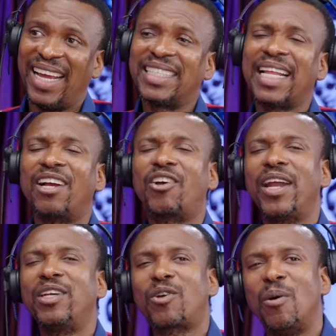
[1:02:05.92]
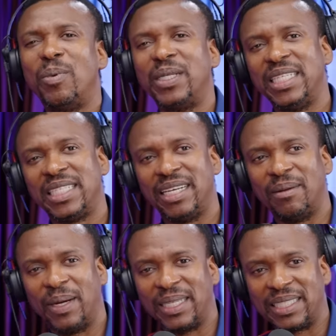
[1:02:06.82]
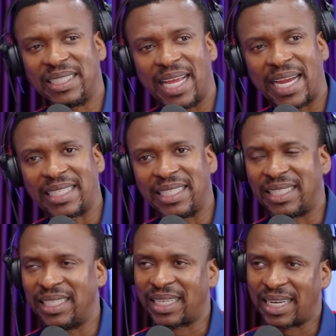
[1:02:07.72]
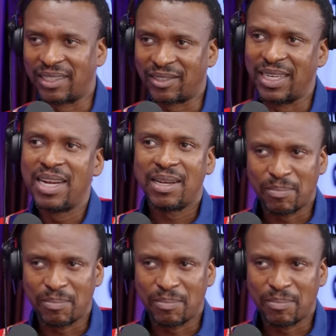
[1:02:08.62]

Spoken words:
Is there great competition amongst actors in the country?